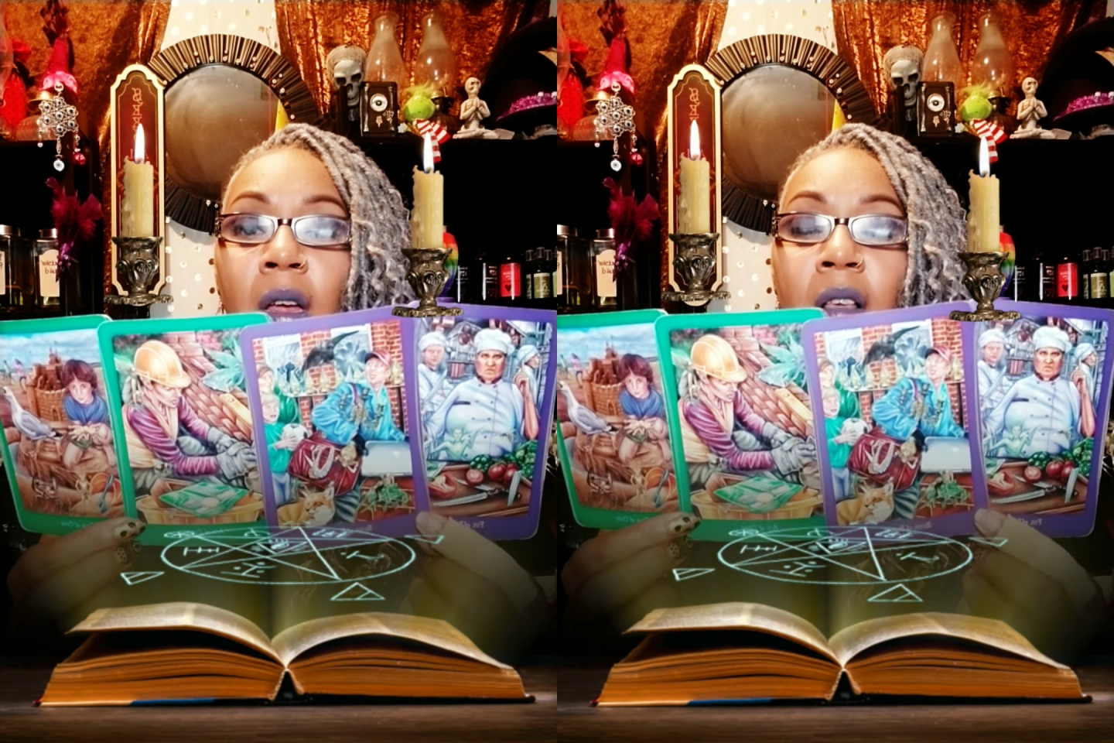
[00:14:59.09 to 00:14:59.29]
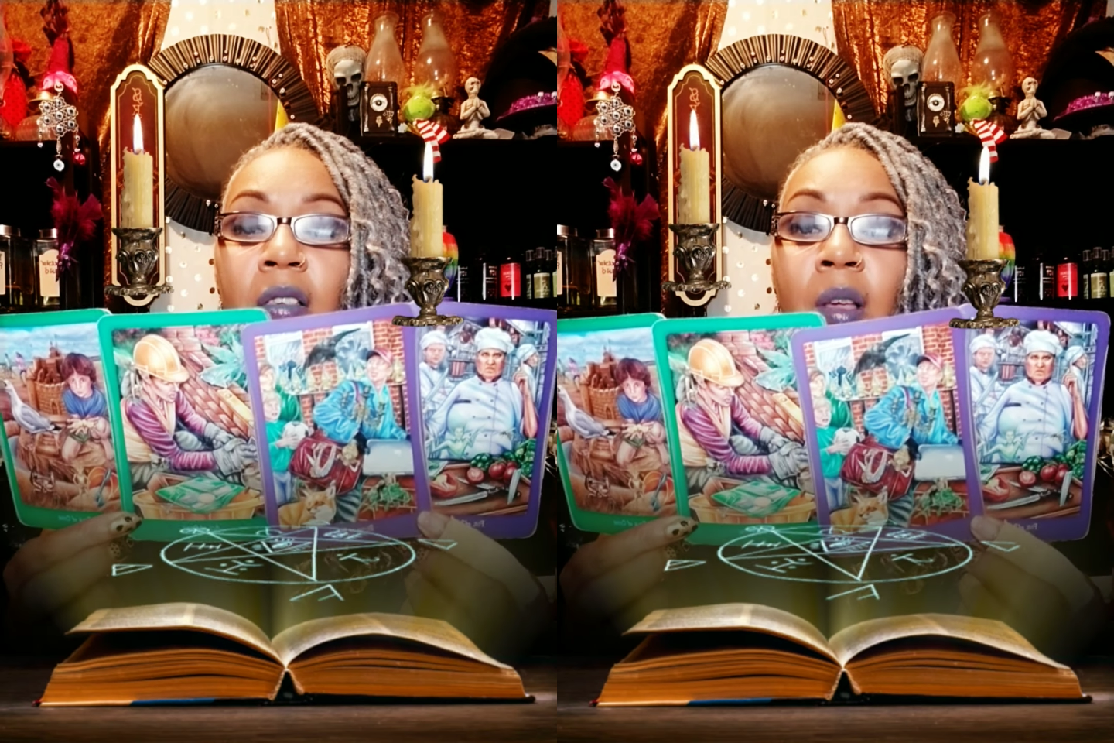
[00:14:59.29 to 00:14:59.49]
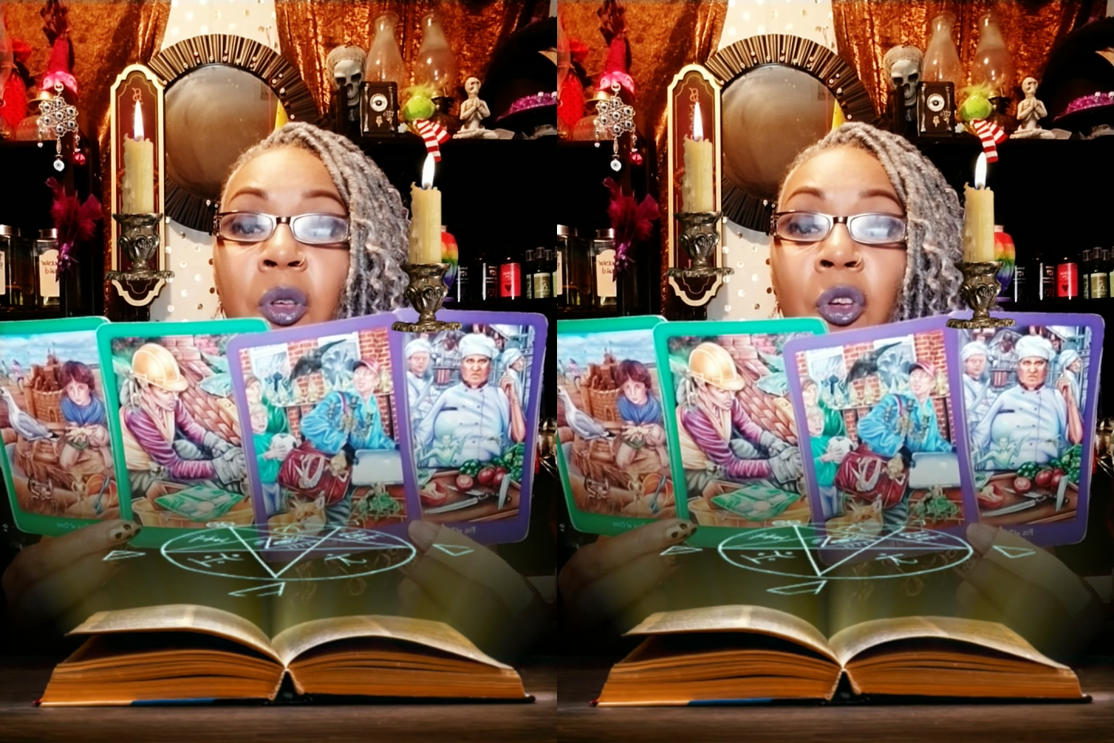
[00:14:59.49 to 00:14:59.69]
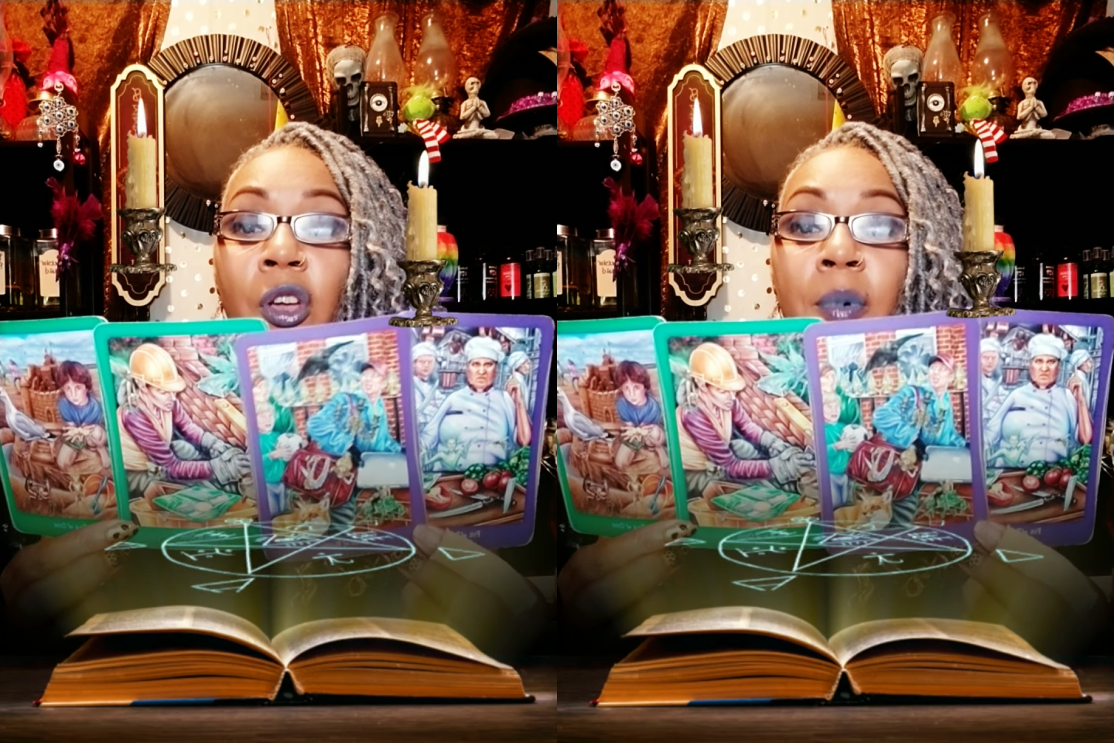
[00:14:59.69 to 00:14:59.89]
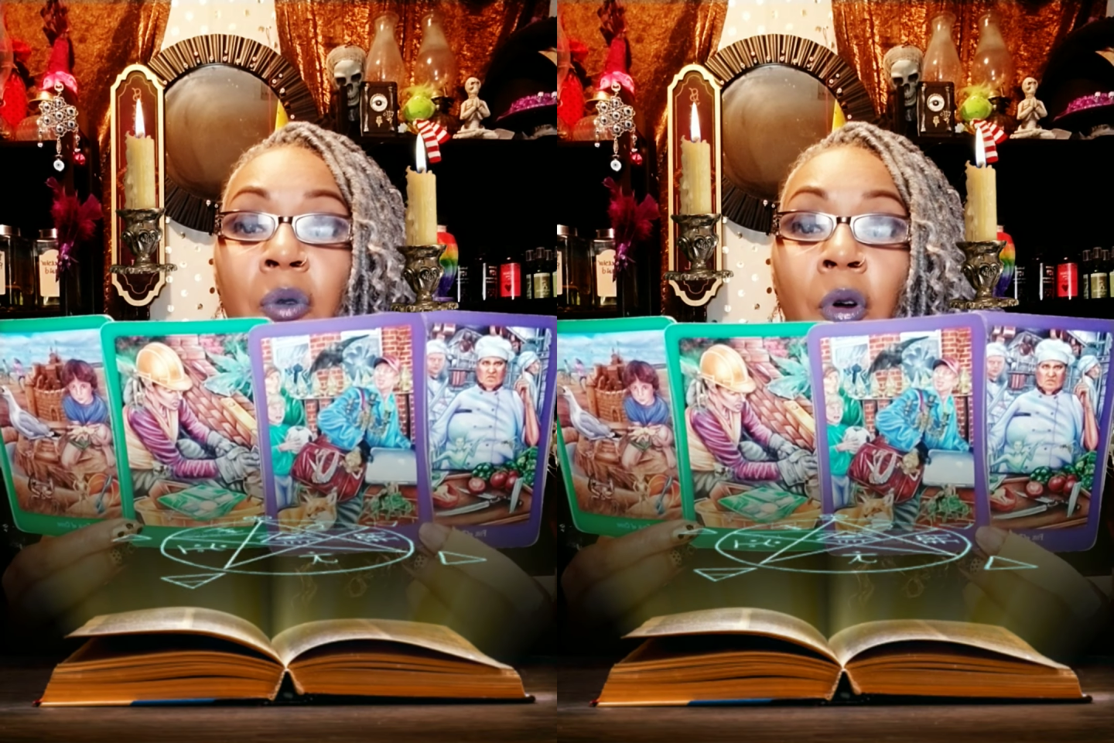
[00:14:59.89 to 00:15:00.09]
Some of you
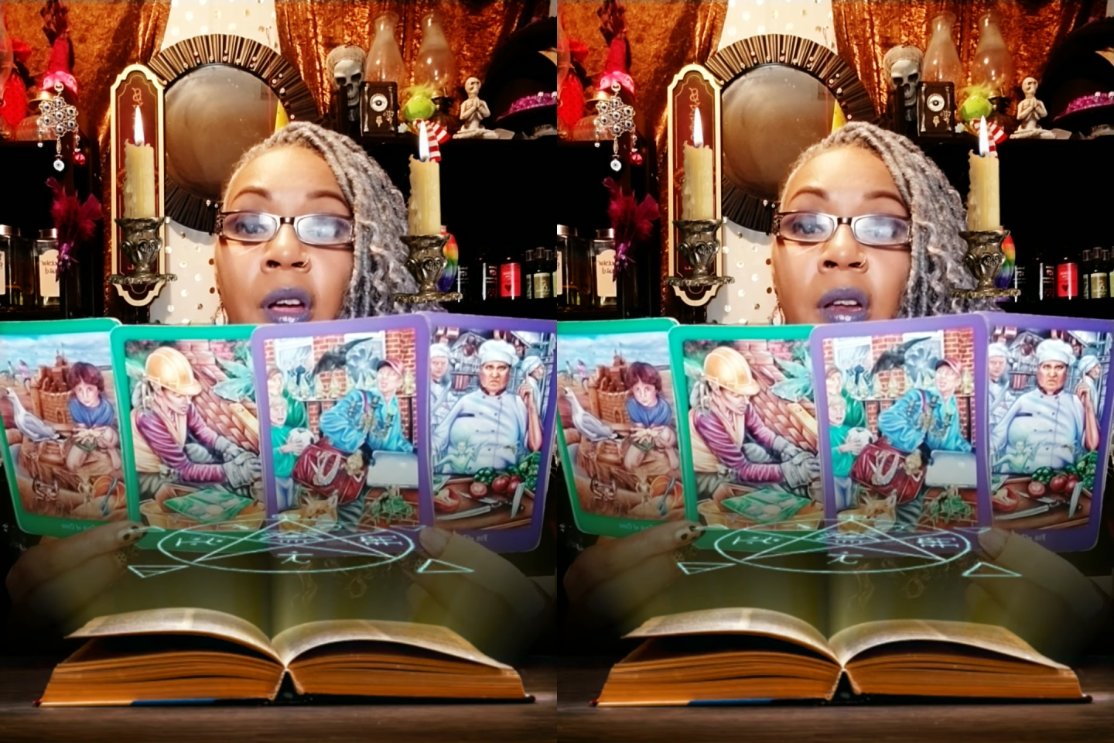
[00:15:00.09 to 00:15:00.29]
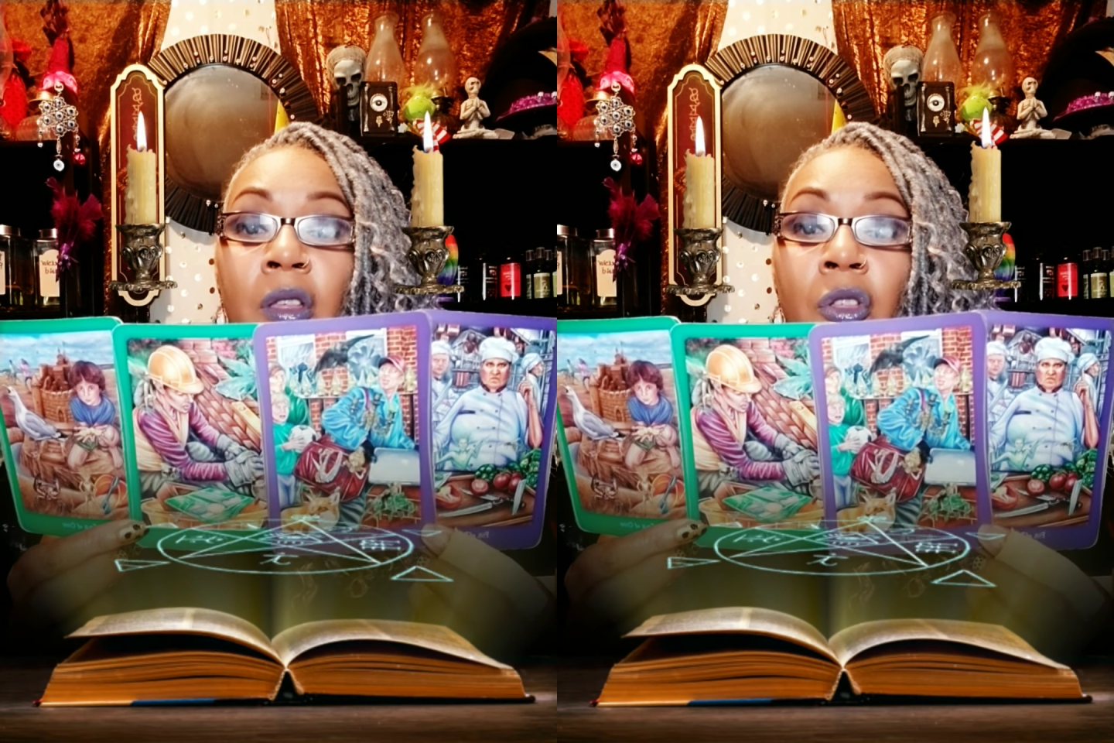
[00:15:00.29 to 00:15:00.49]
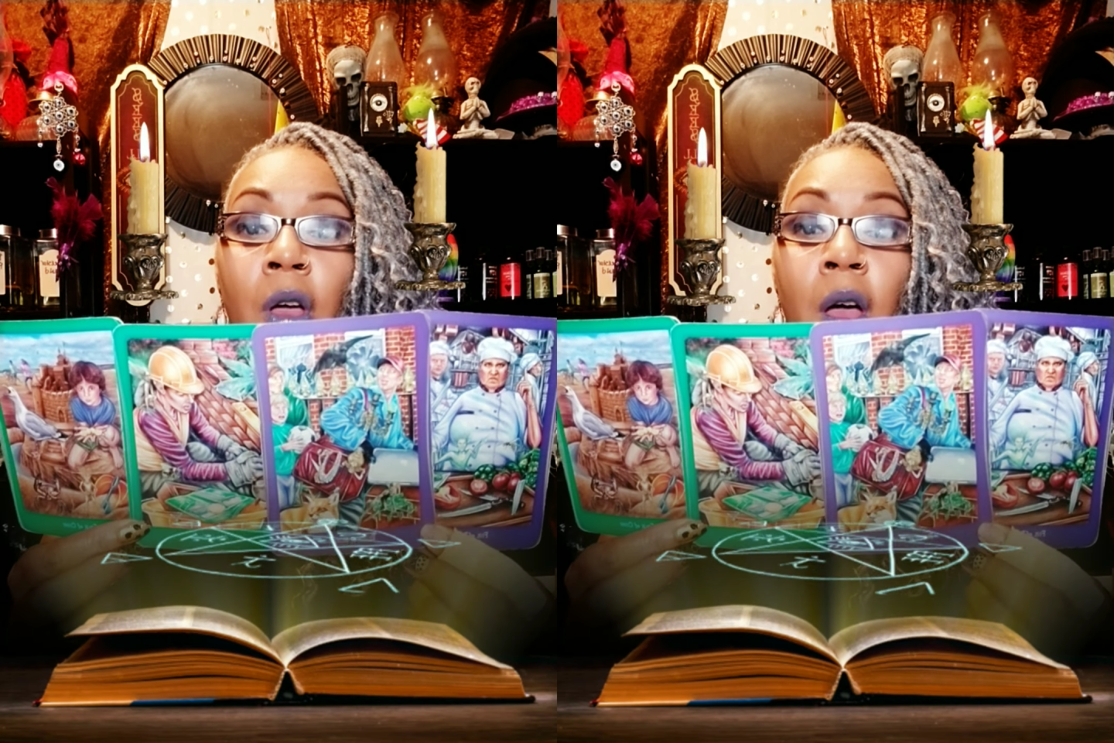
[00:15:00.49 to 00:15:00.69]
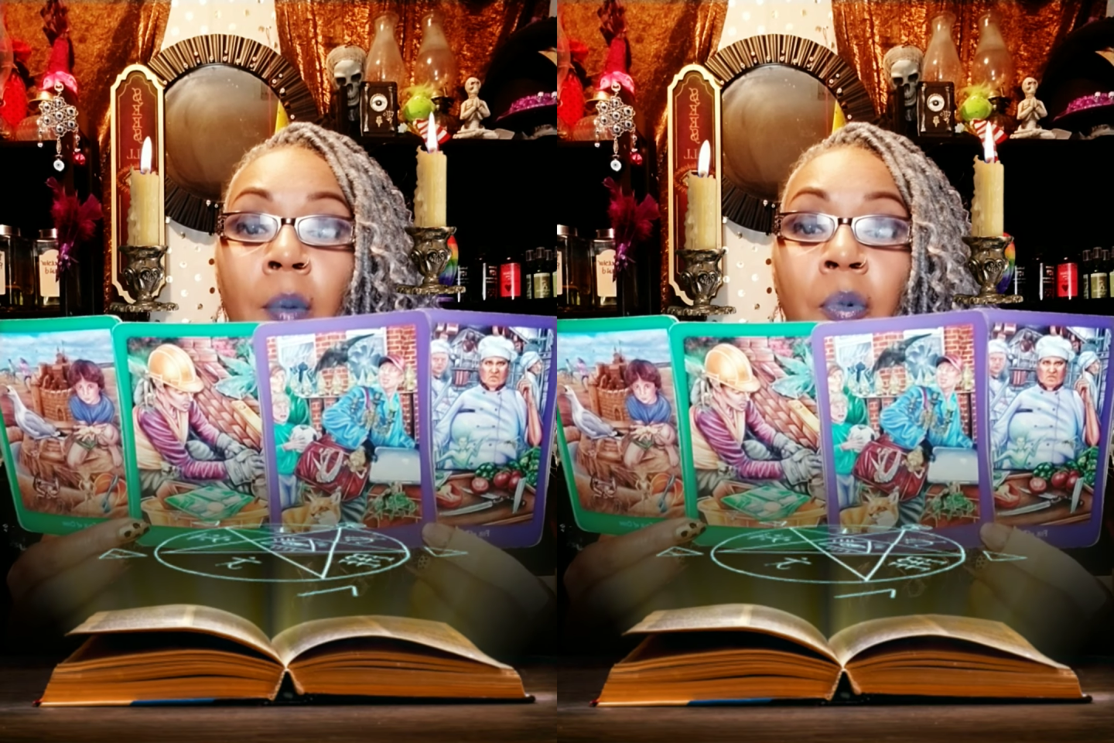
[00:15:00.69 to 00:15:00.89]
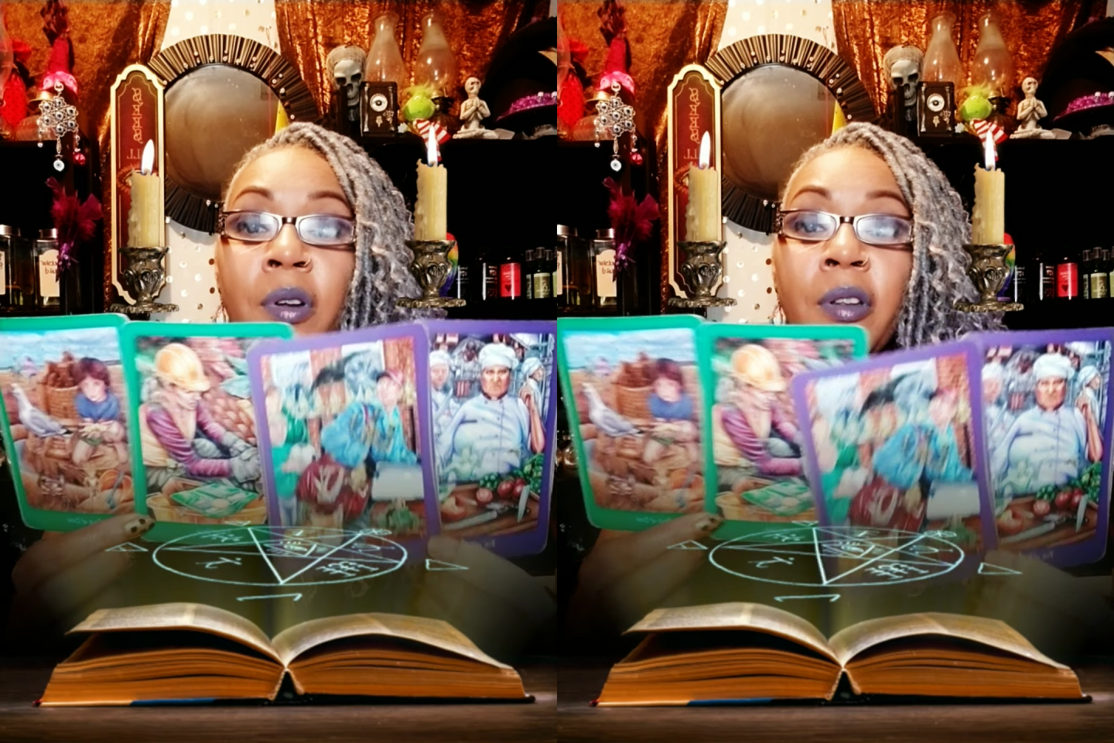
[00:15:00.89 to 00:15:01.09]
could be working a
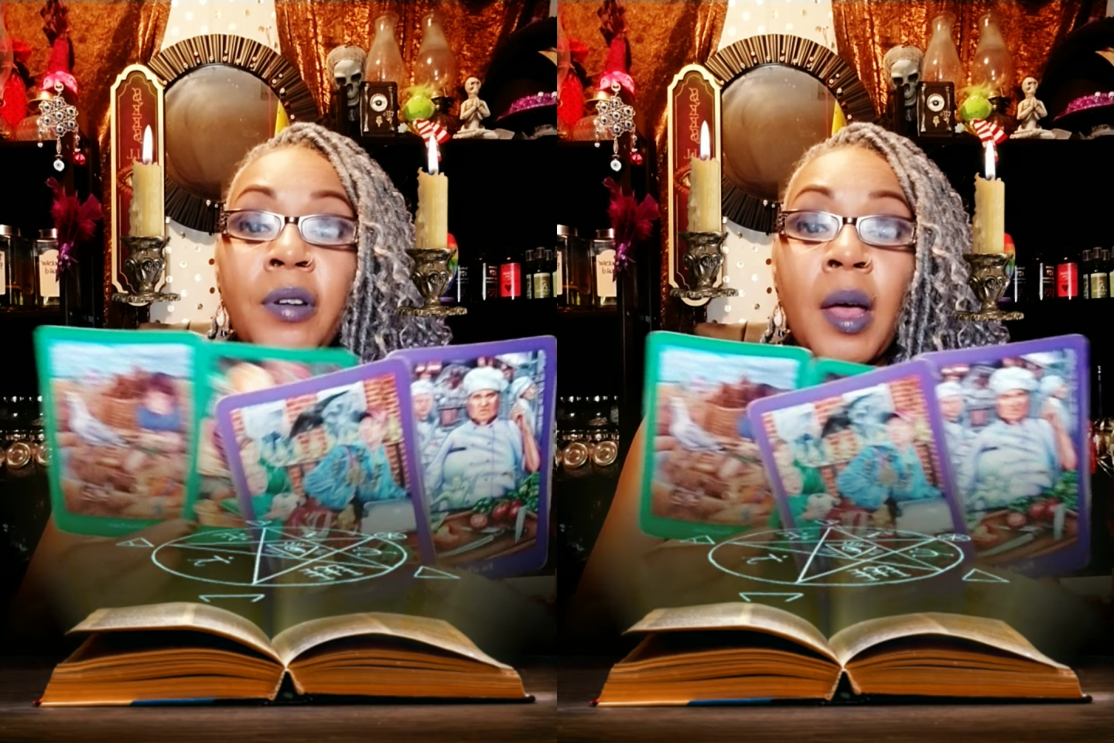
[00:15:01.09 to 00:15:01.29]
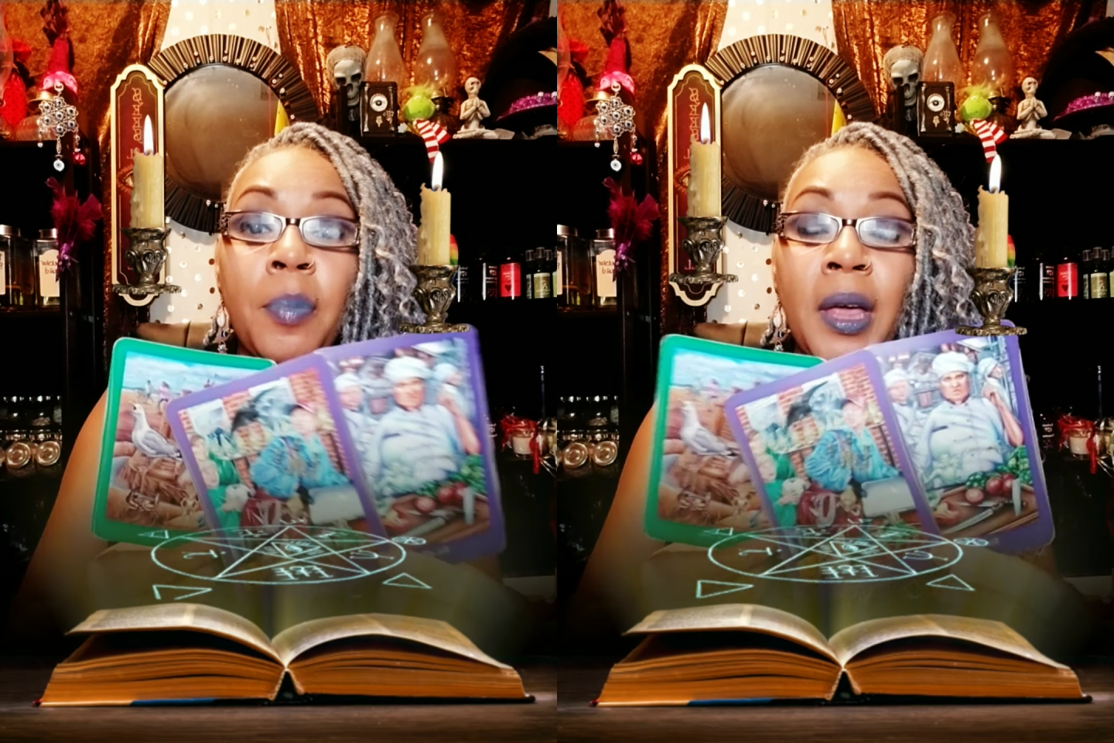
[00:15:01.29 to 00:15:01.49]
job where they're not